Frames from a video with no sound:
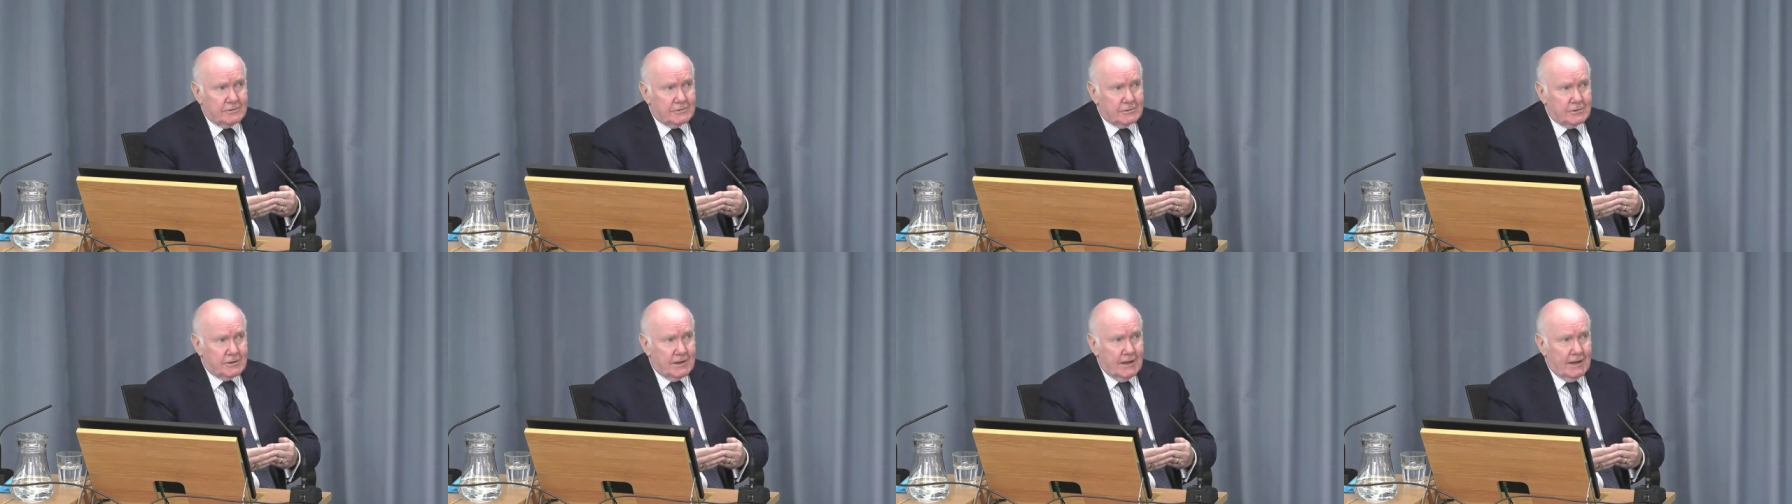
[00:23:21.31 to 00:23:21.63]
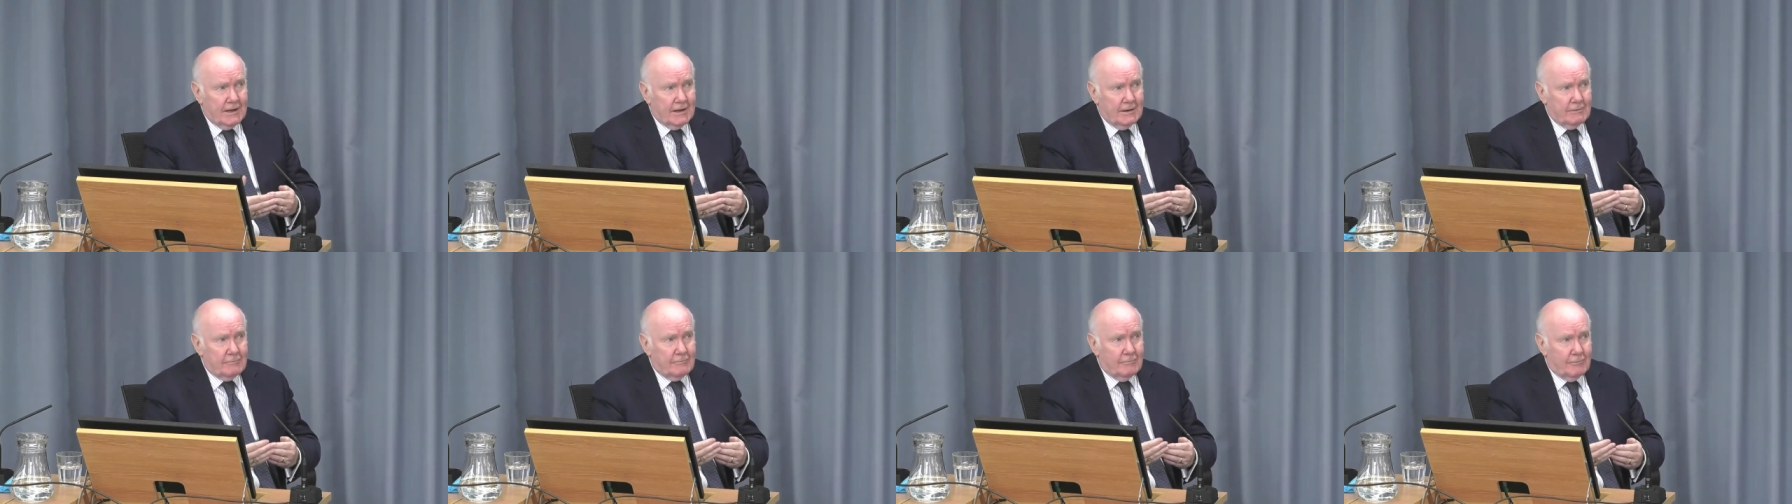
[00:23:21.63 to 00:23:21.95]
to
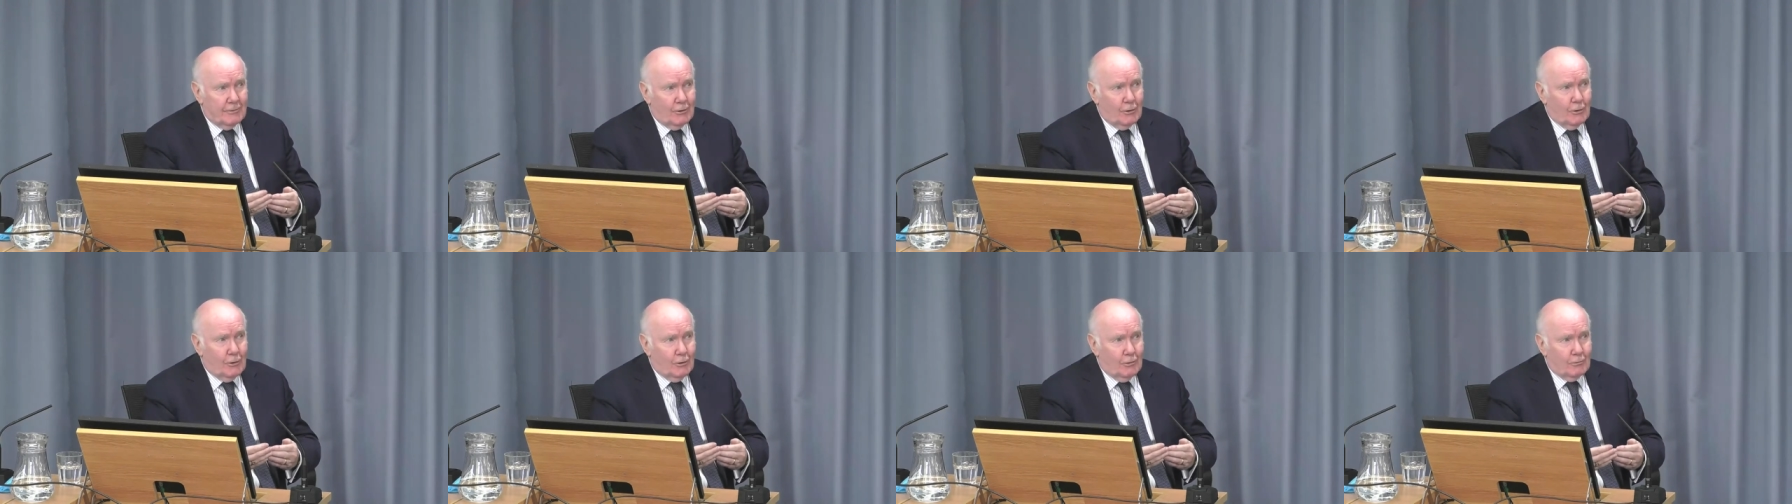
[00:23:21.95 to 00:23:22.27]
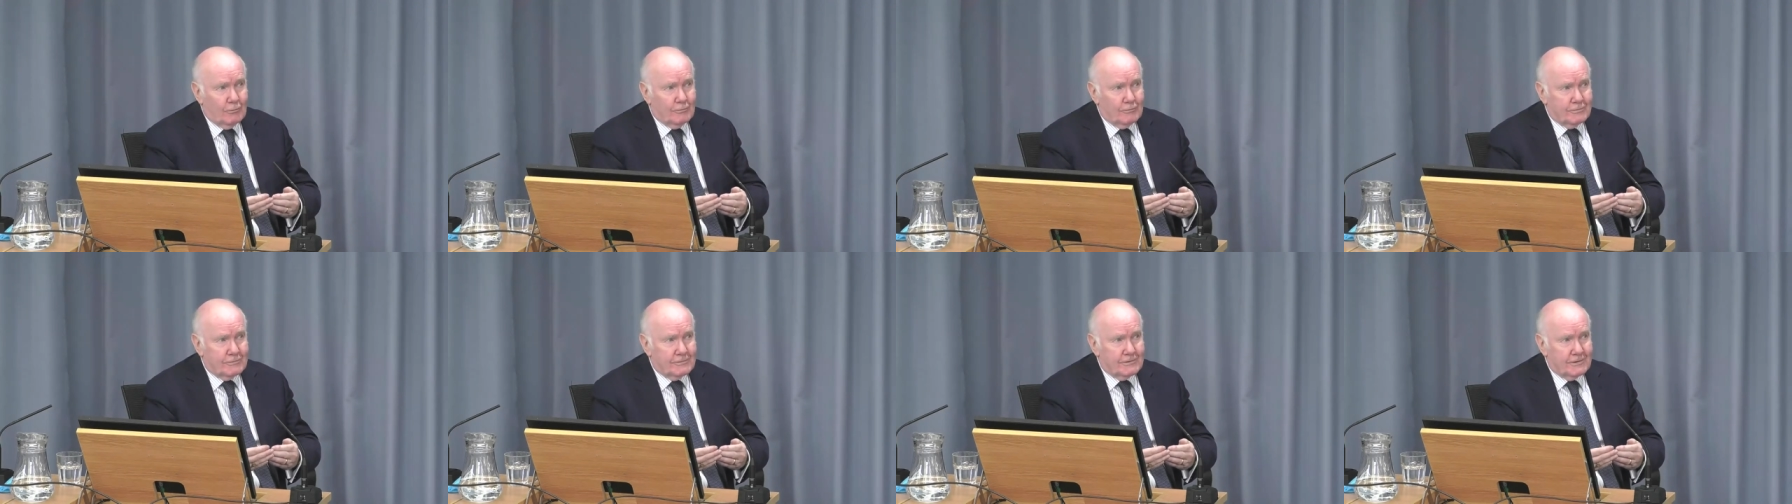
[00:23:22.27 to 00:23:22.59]
get
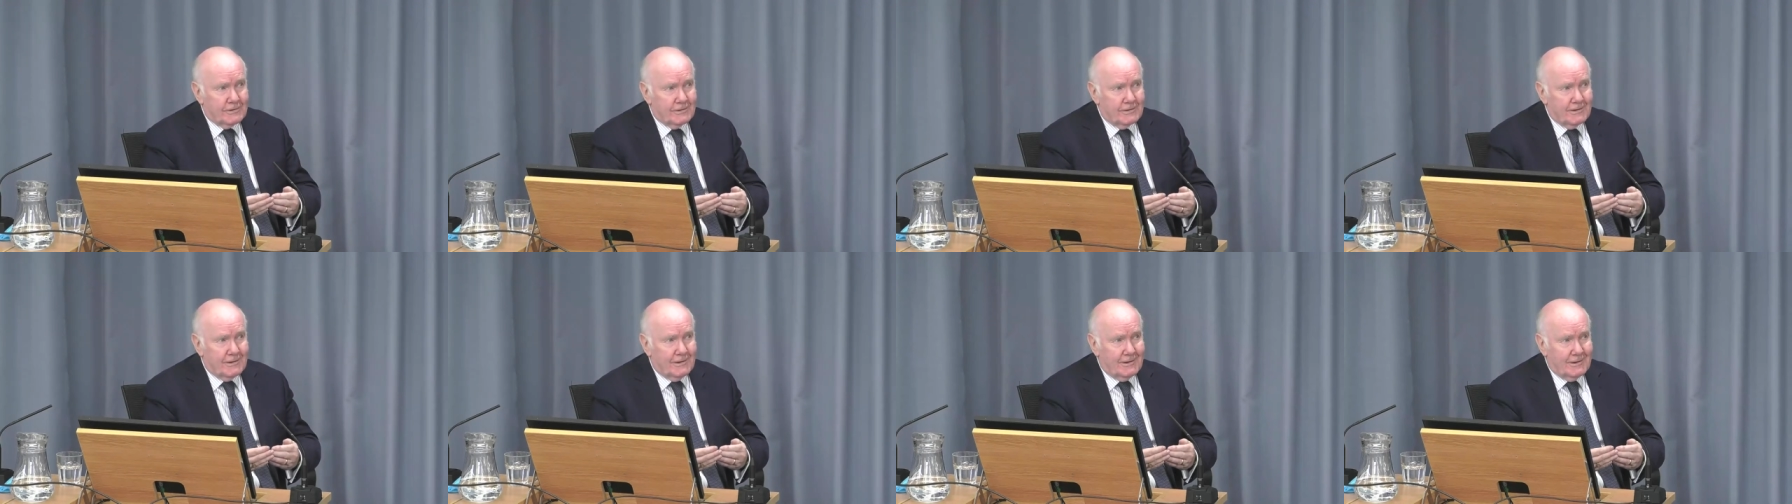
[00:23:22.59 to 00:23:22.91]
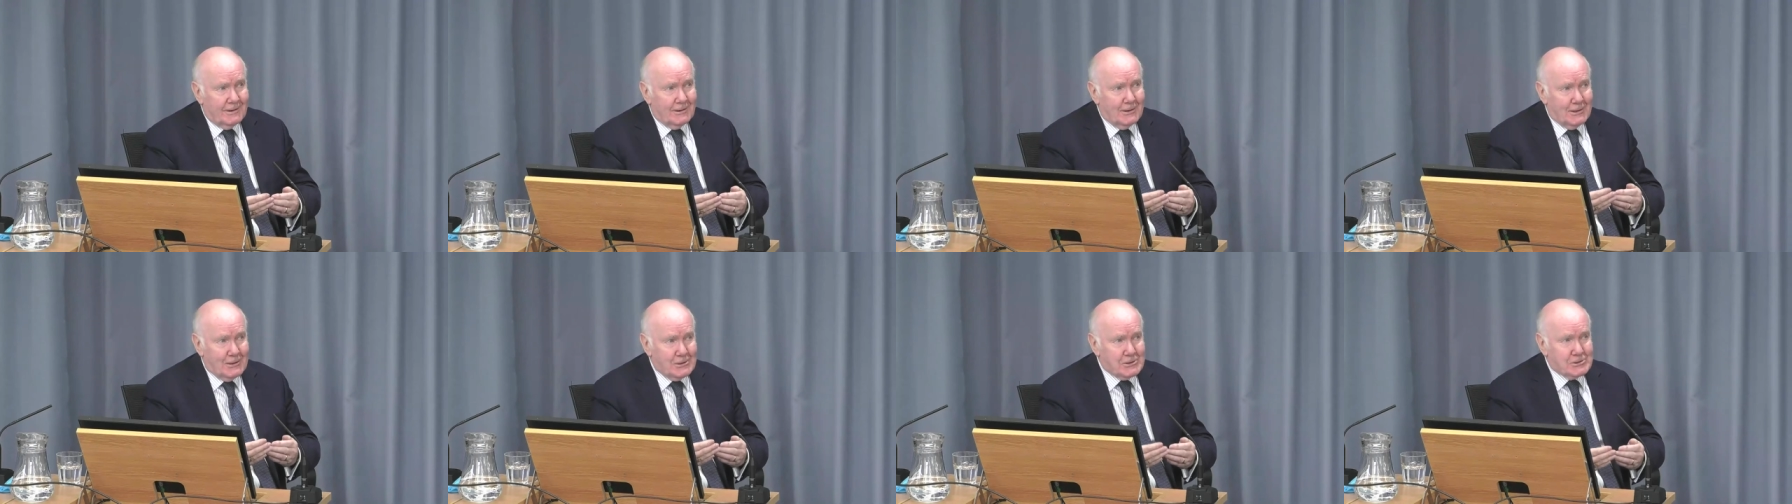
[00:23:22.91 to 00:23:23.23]
involved
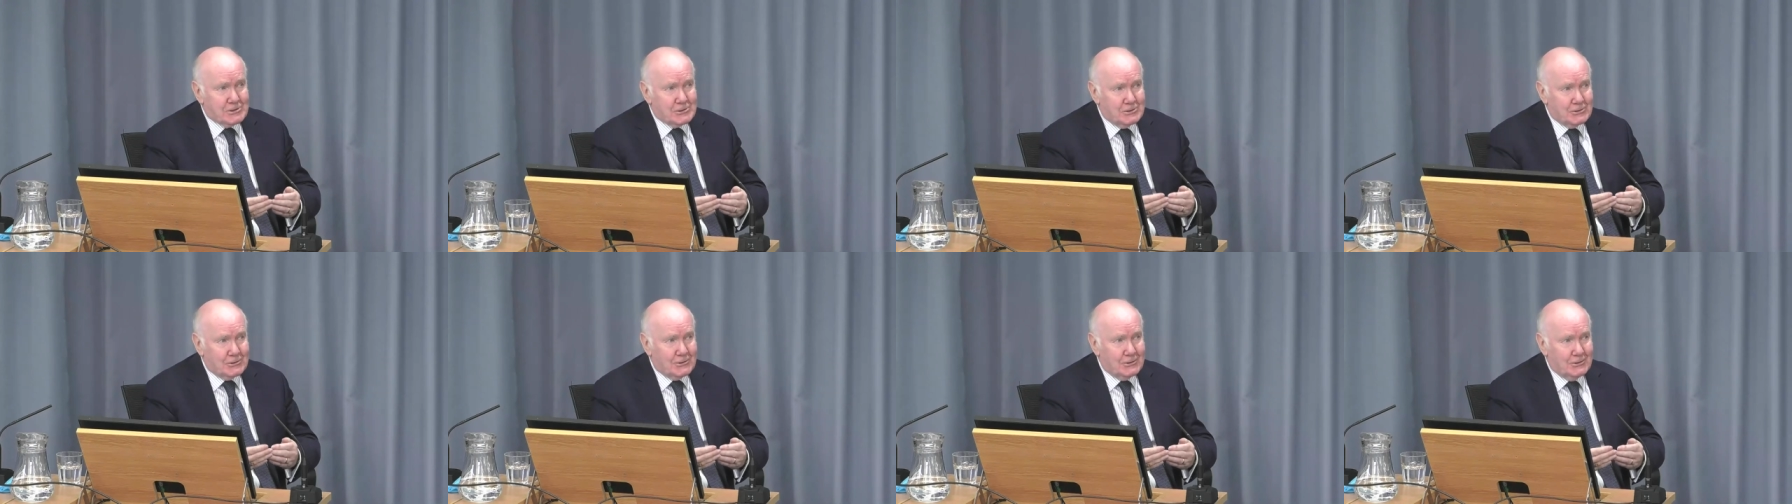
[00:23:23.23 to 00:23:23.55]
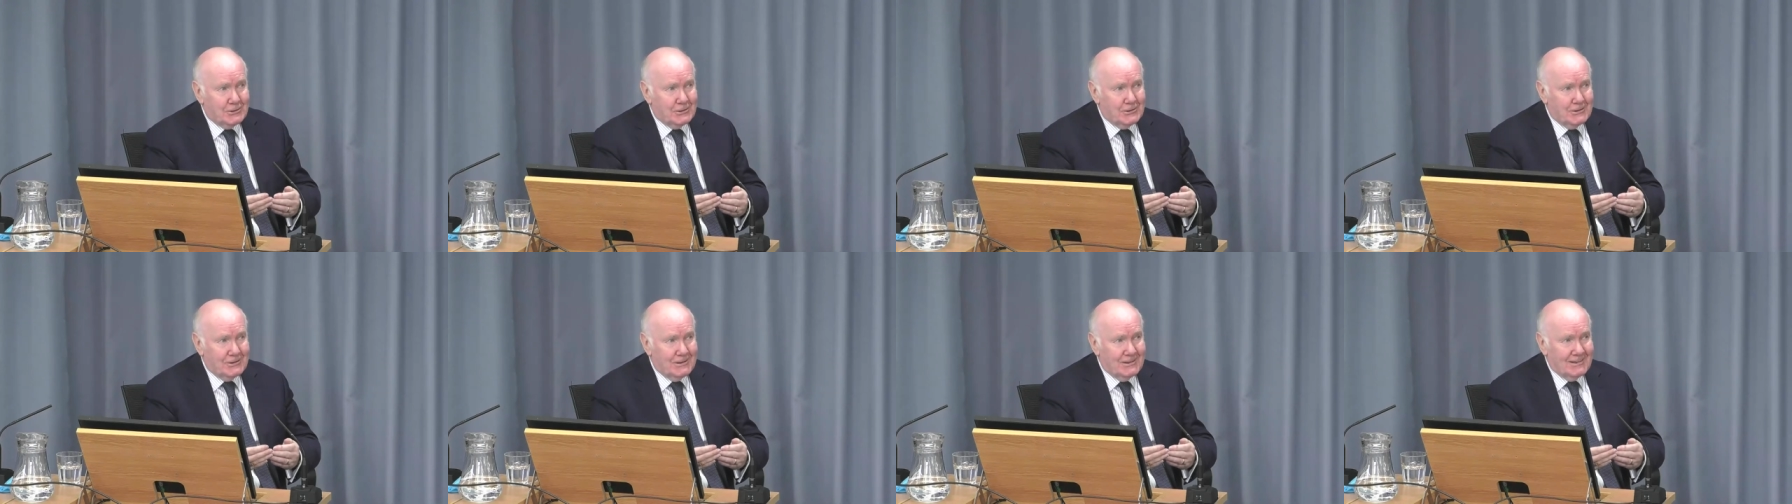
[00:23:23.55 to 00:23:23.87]
in an issue